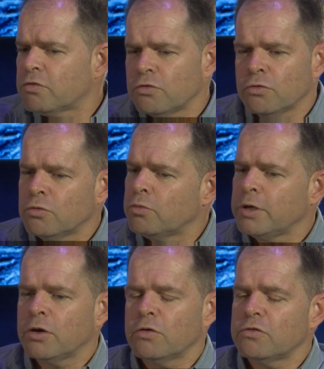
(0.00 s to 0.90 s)
through
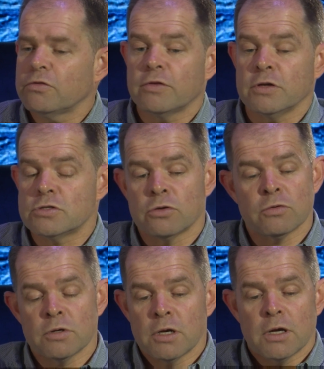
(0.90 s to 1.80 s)
things. You
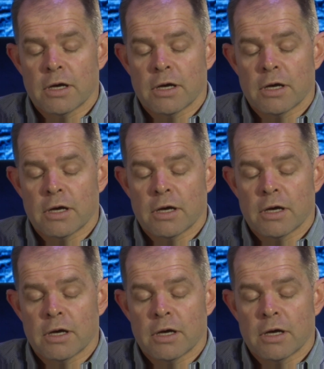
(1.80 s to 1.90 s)
know,